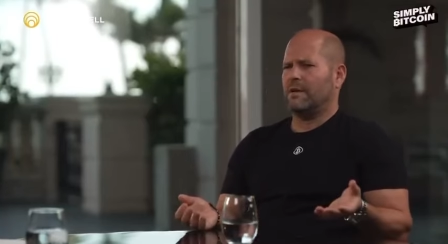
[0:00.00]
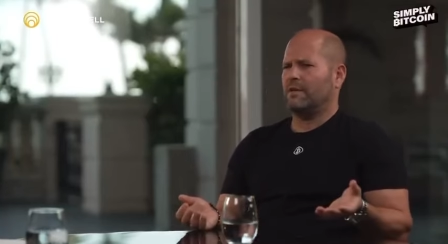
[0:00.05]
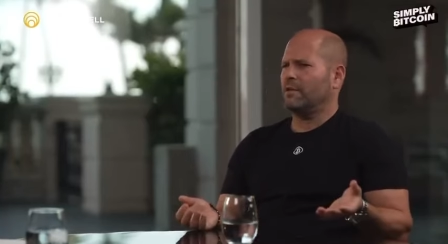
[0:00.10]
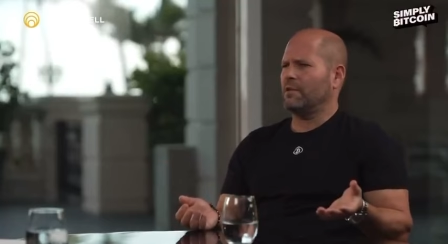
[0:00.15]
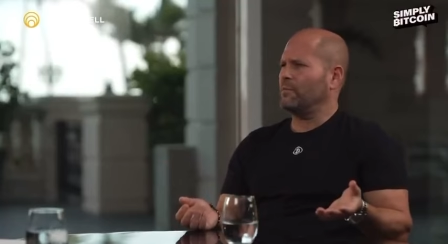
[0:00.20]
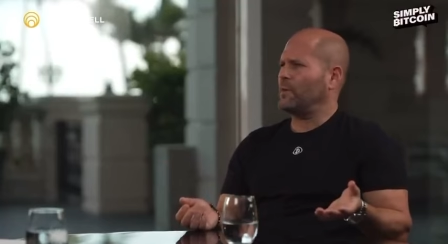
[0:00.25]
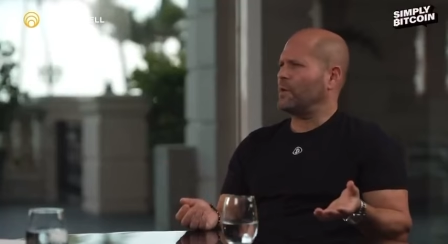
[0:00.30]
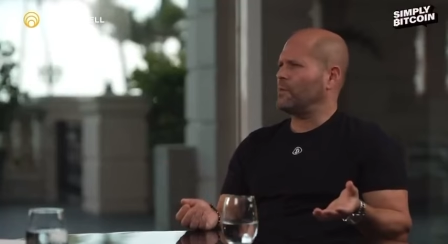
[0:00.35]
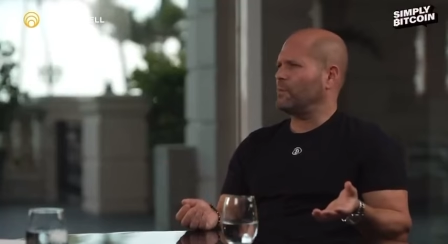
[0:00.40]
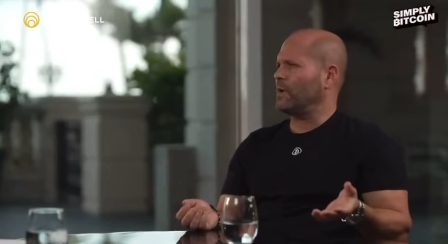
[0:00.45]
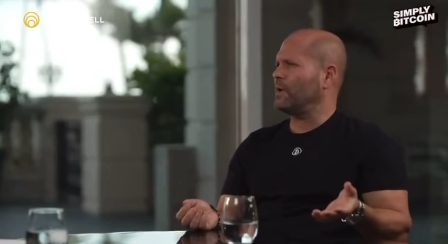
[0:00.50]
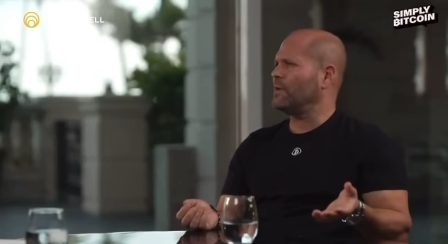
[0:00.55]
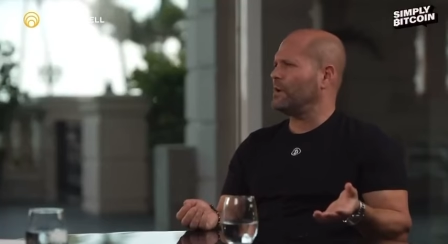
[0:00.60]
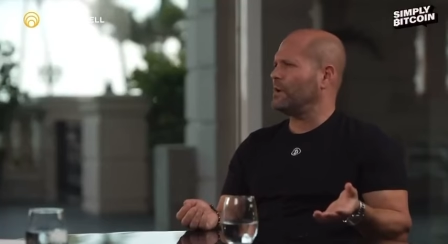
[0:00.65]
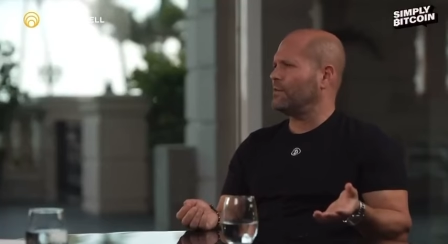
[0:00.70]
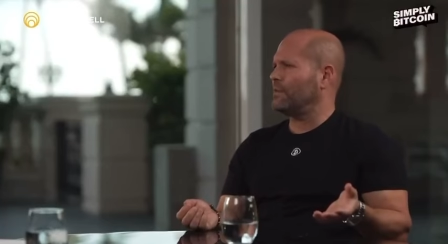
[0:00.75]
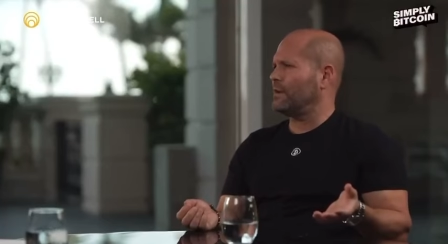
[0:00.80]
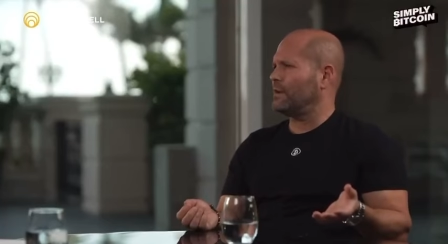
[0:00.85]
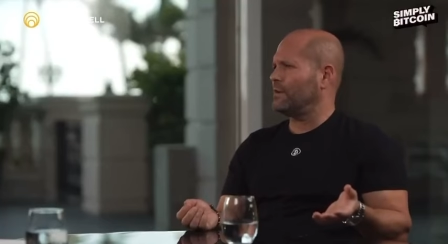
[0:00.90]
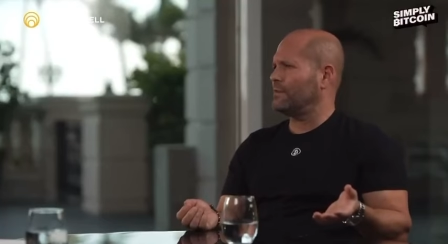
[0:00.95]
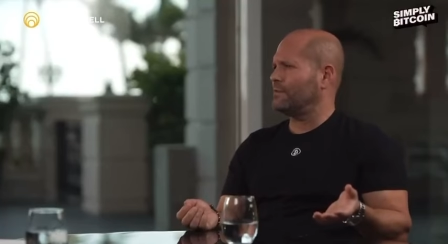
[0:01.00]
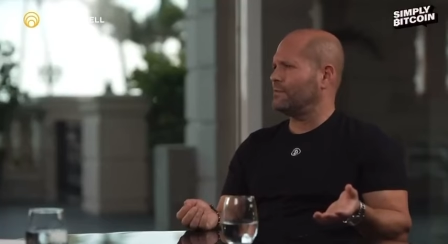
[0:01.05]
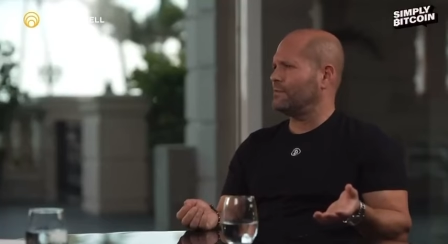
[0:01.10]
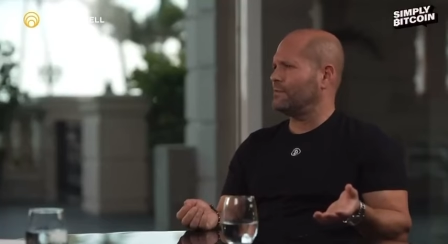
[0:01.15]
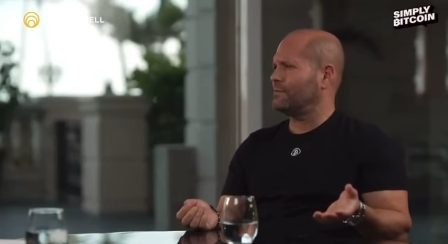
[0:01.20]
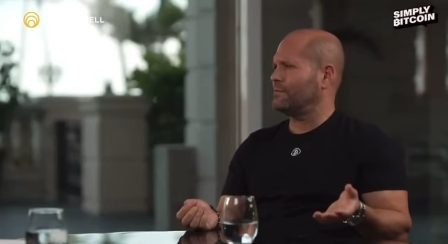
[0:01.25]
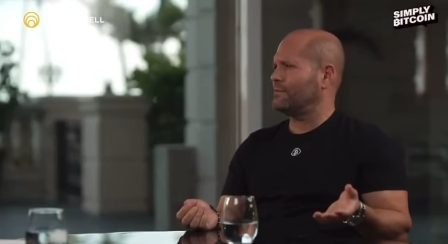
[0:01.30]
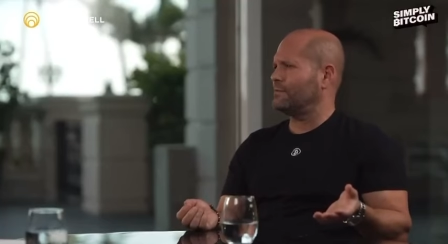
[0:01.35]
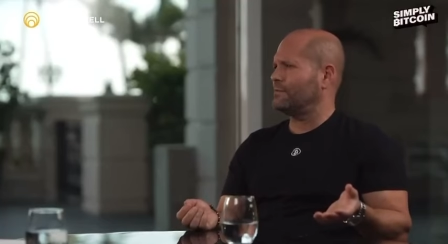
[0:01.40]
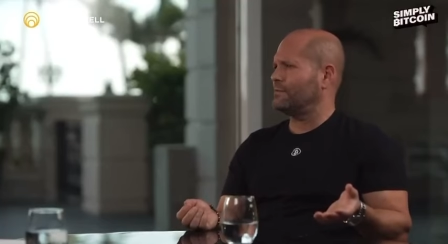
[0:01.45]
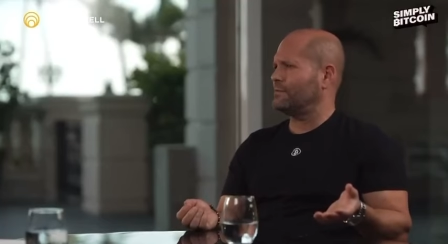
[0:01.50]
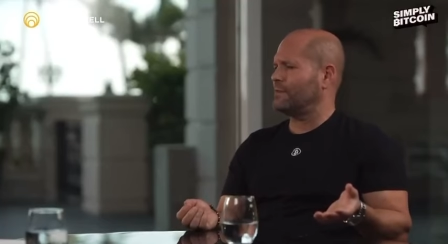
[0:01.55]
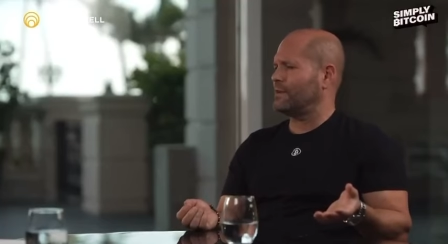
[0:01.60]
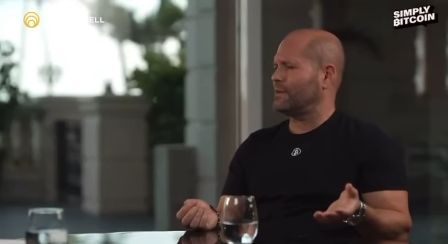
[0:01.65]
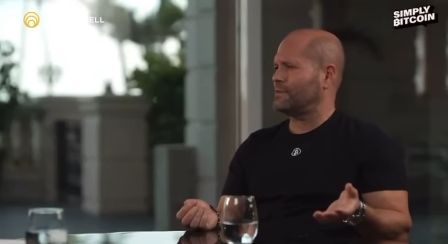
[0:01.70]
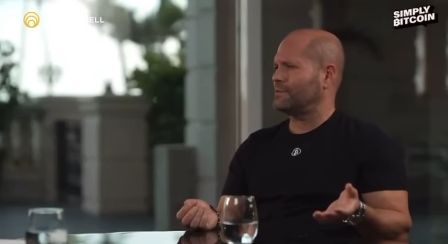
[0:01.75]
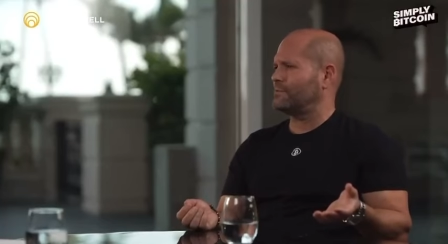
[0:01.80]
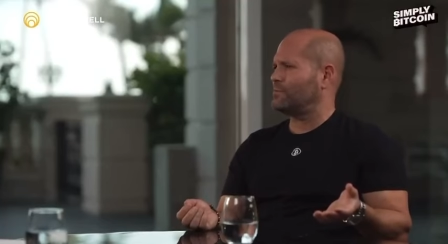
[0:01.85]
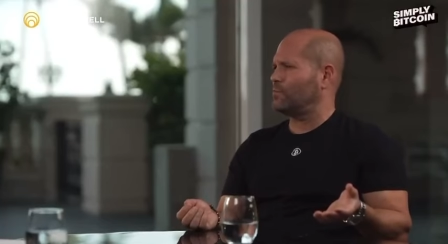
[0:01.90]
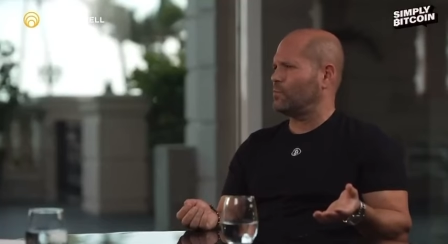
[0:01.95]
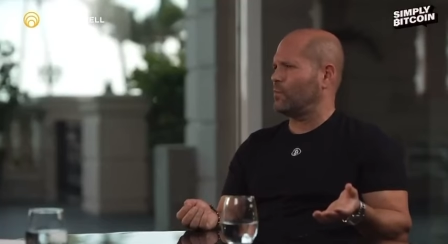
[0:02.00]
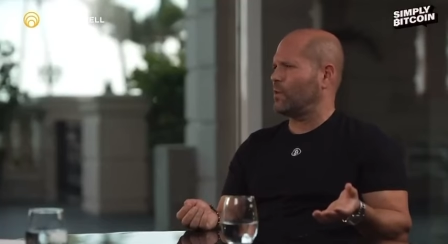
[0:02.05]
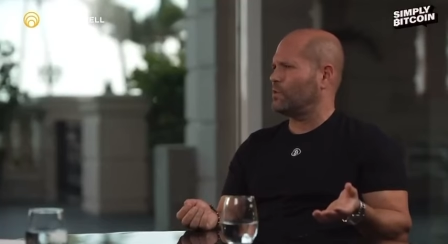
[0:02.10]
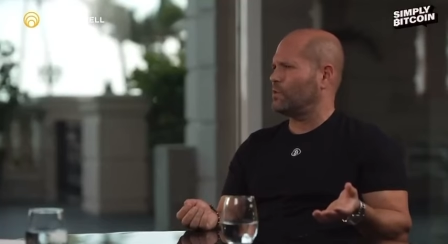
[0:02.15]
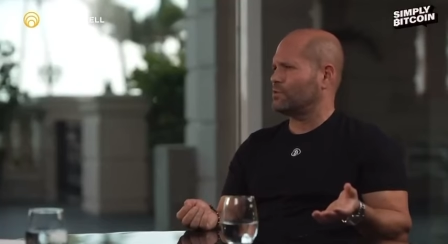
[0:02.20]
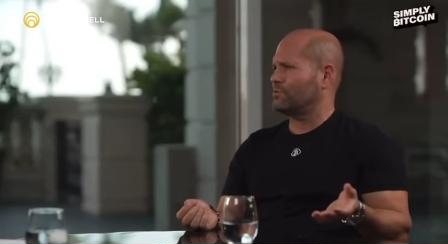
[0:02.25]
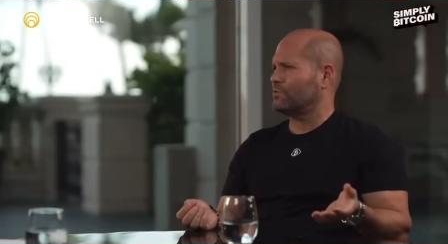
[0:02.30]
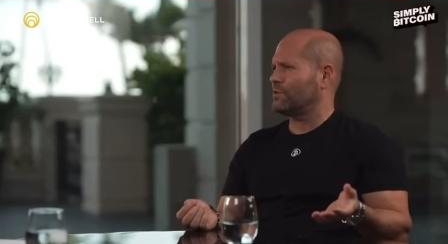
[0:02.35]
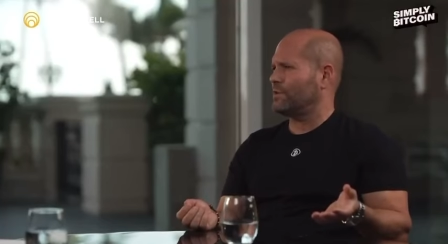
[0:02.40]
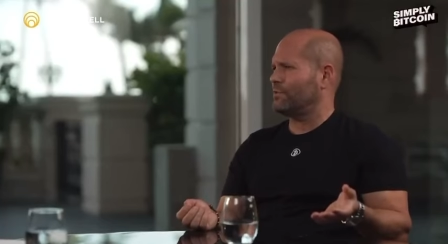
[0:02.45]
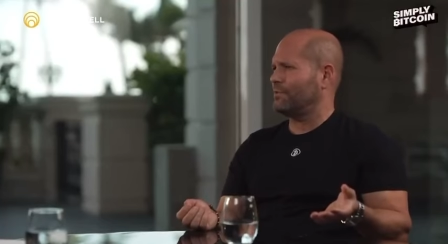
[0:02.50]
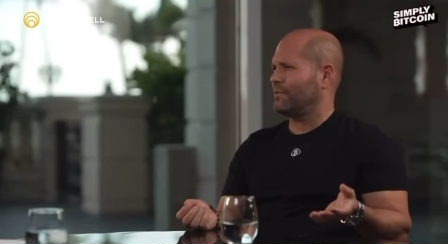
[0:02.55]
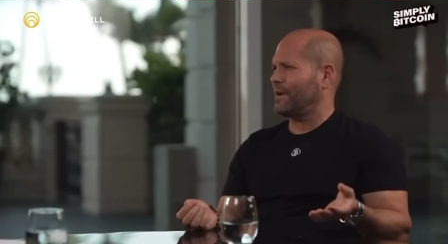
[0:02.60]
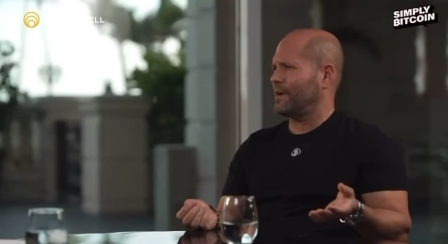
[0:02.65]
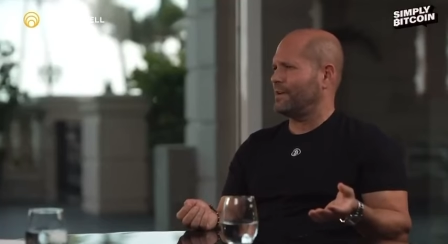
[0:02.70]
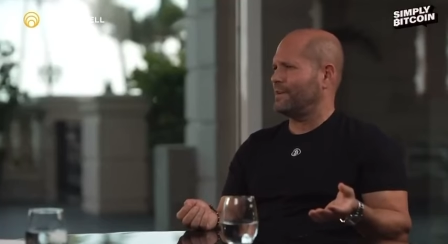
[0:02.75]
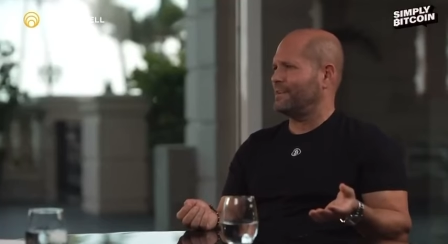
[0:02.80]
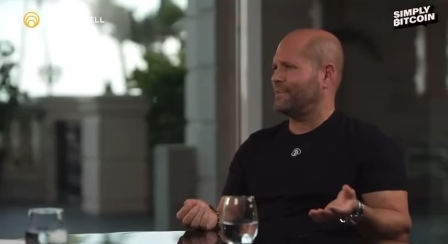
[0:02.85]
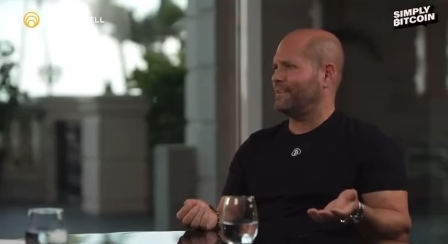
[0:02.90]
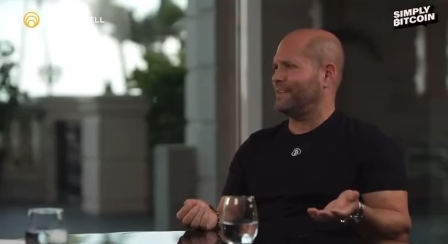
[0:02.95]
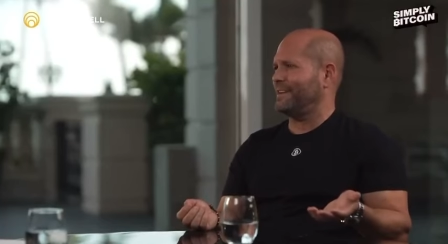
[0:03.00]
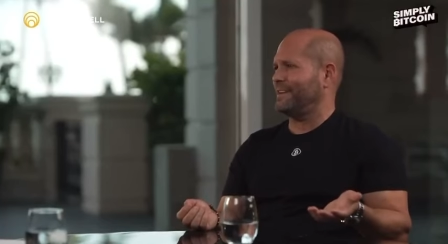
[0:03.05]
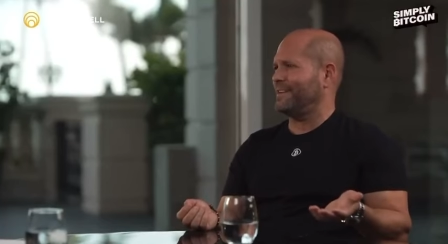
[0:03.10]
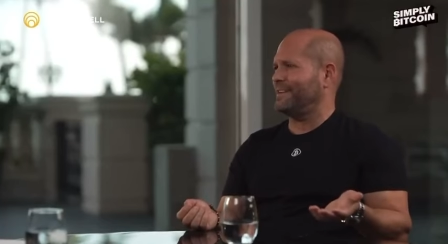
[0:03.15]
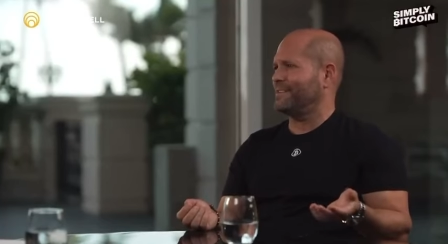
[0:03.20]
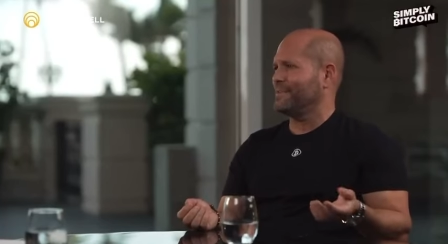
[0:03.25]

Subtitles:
how are you going to make money on that as Wall Street, right?